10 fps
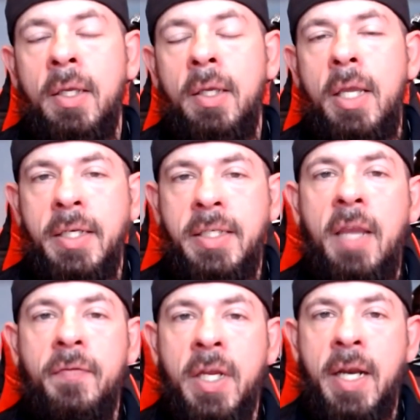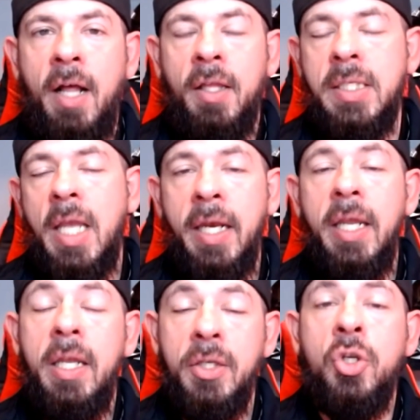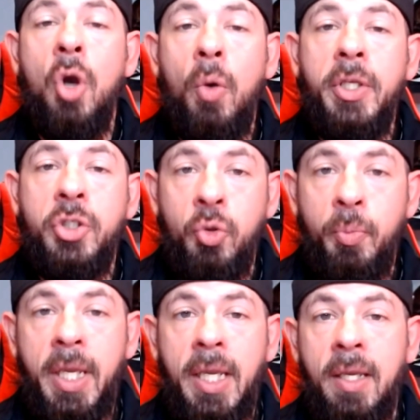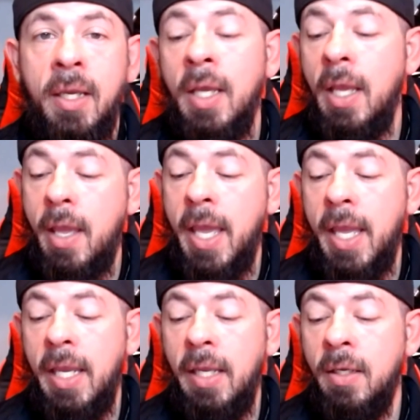in Dave Canales, and it is going to be a